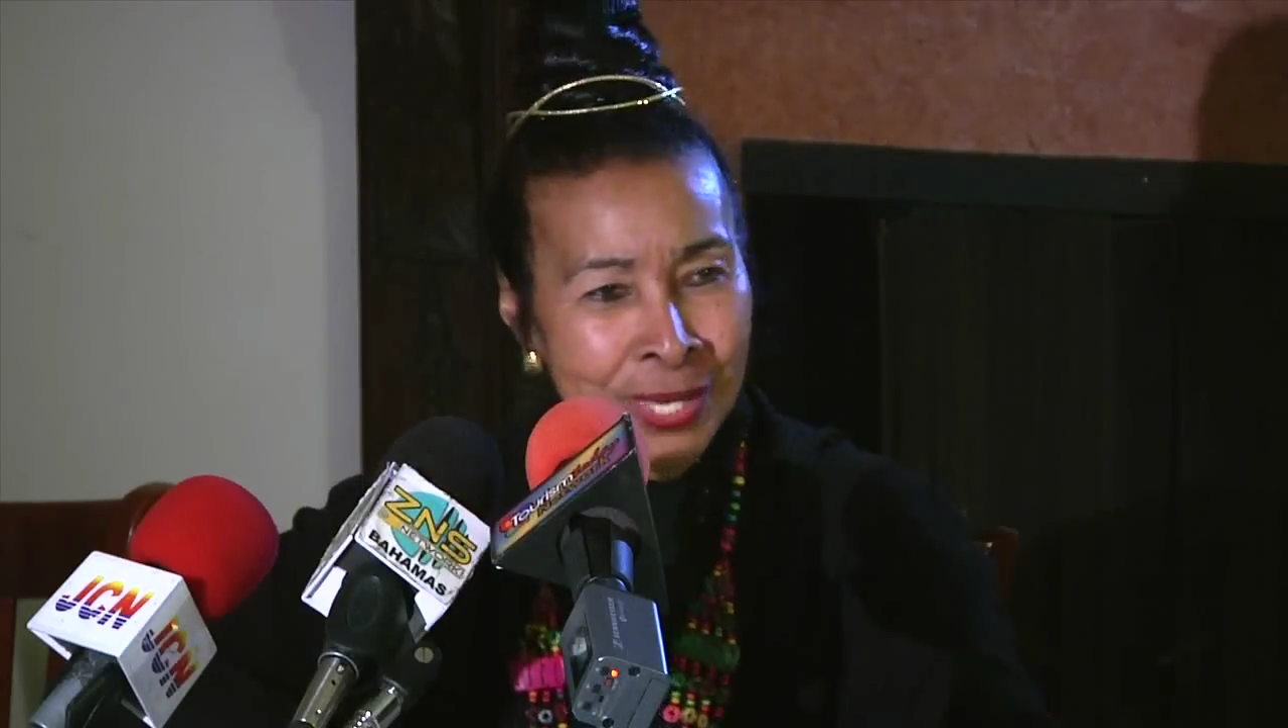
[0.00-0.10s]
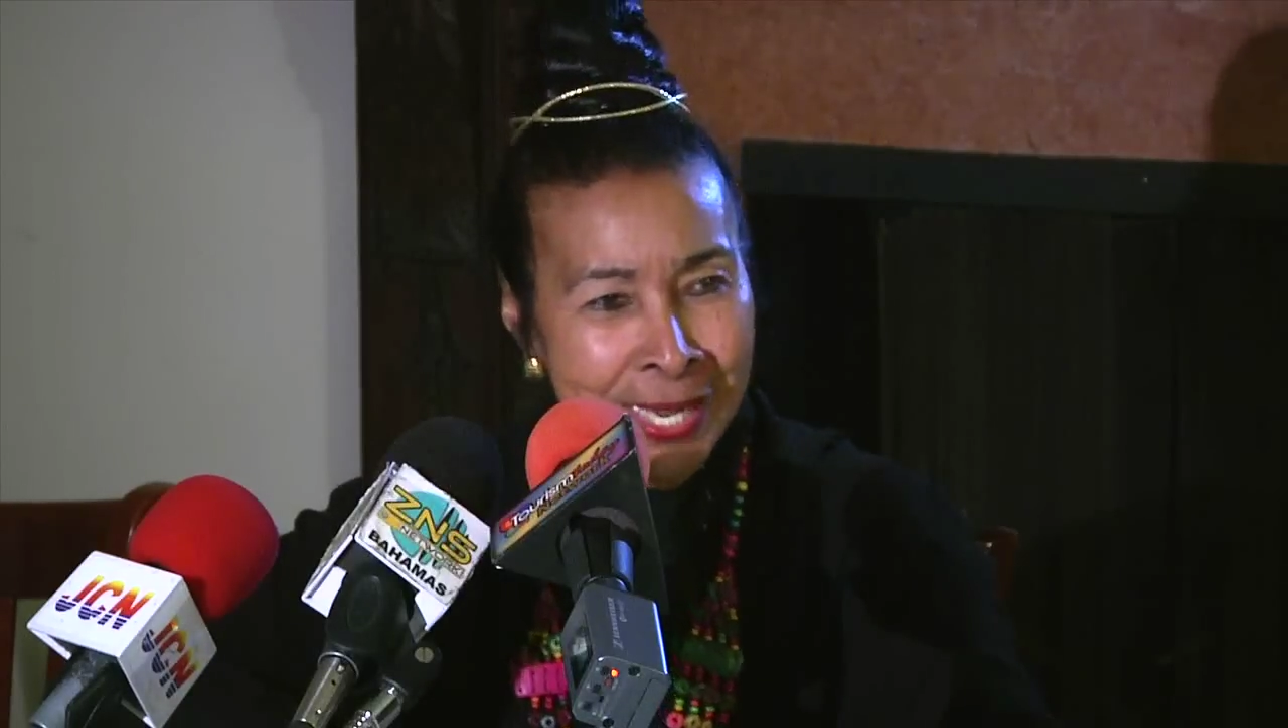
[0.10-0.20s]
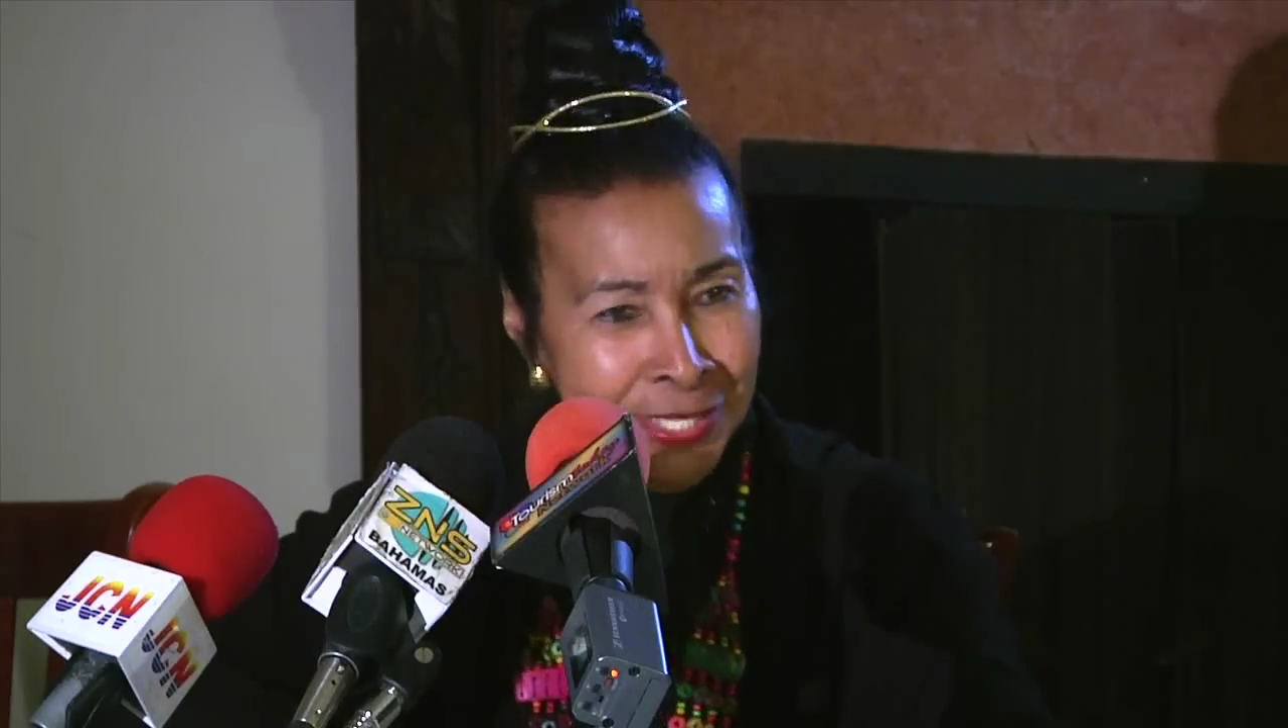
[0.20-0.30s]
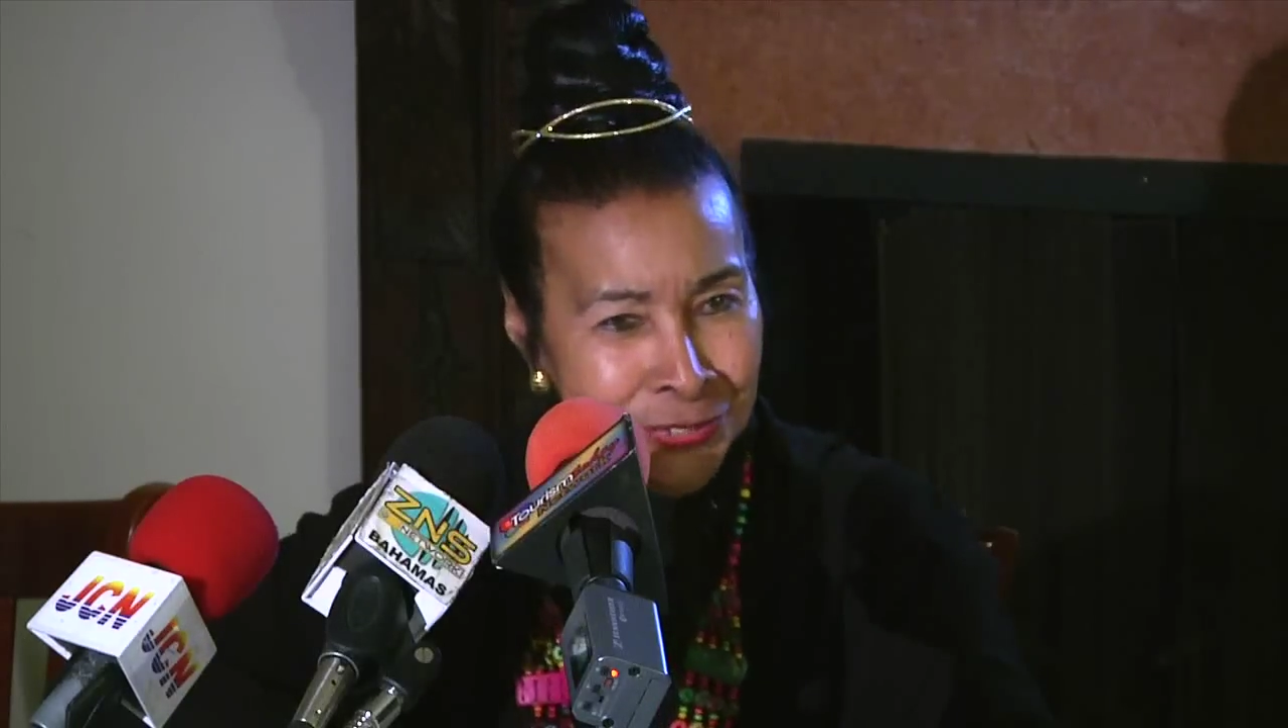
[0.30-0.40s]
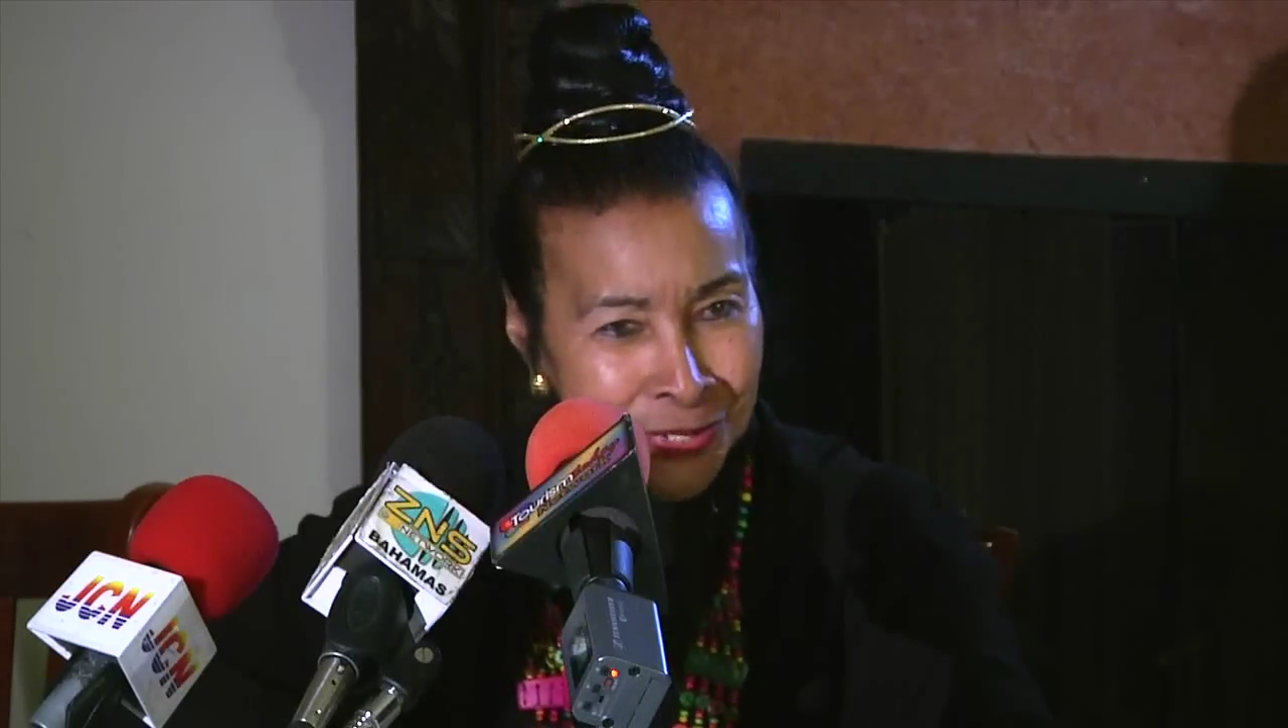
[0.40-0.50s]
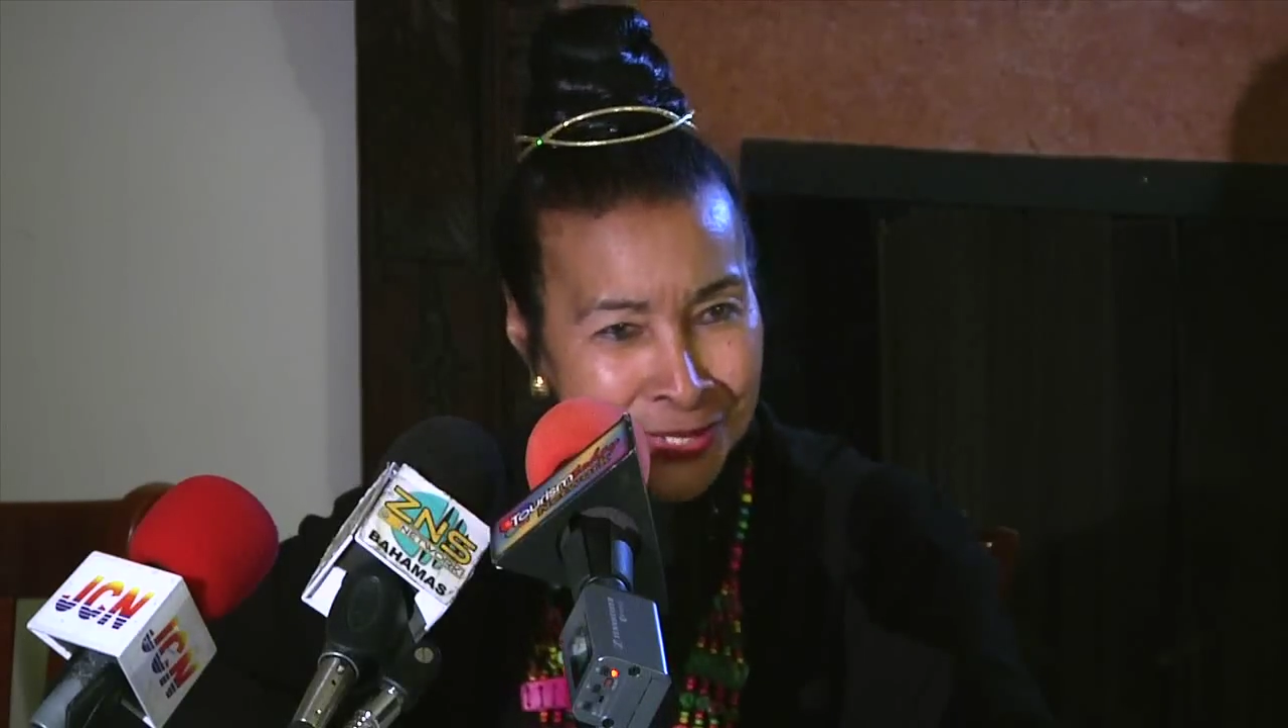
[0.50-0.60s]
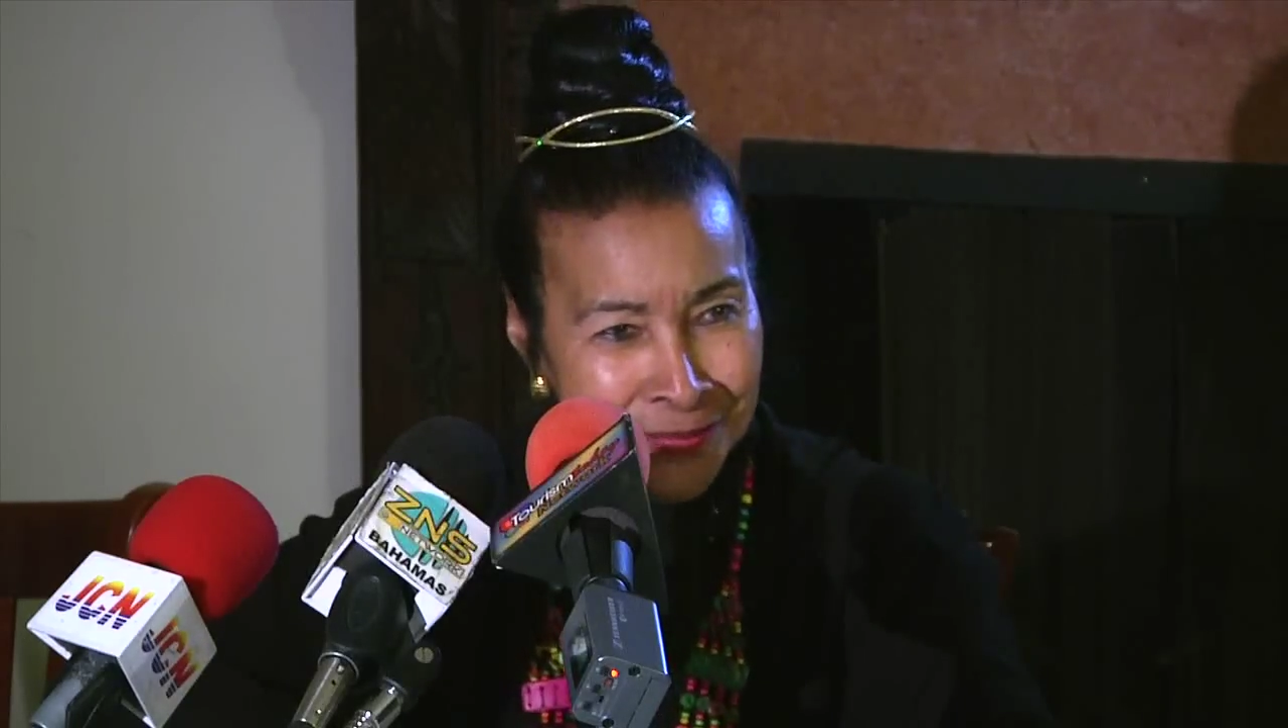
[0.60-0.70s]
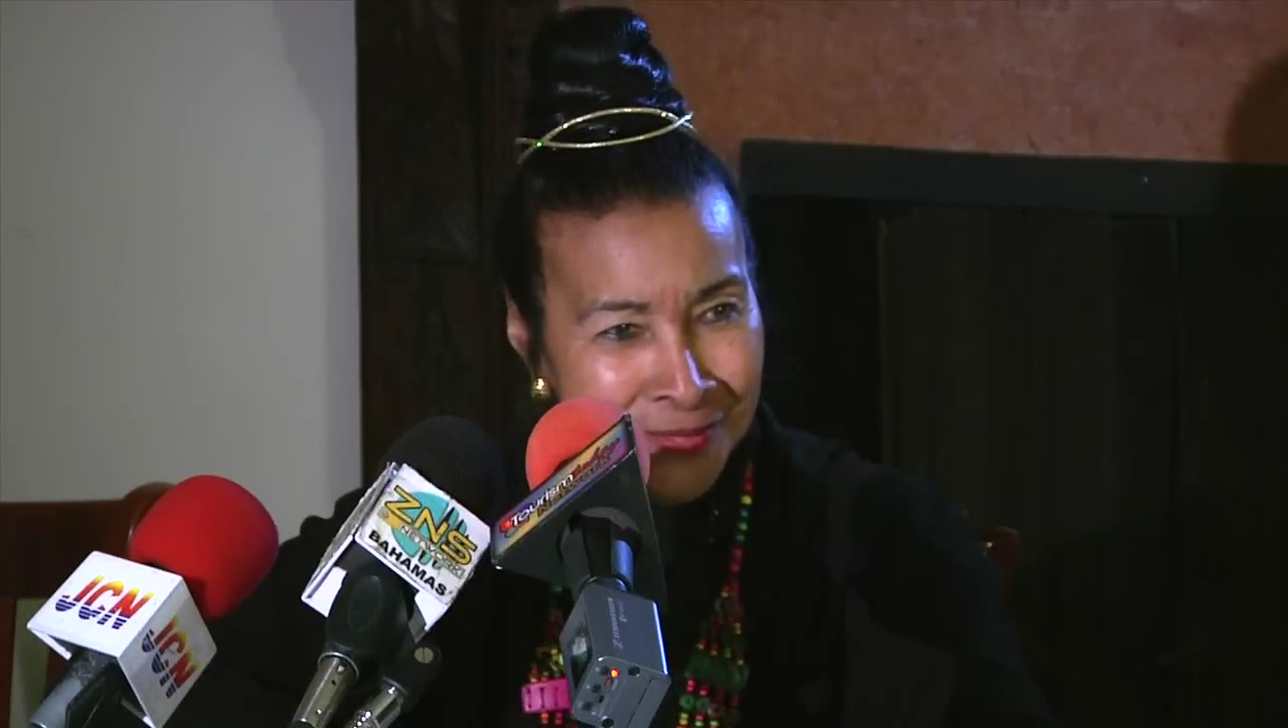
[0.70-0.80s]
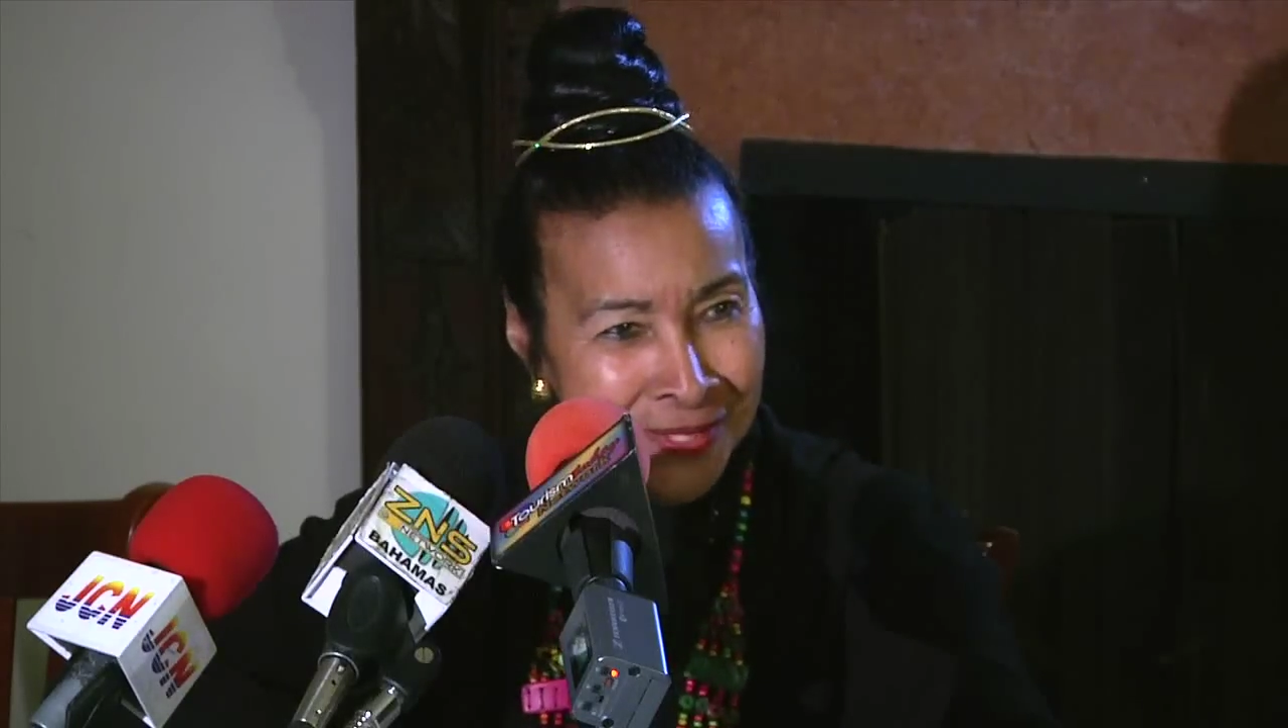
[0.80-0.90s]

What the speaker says: hatred.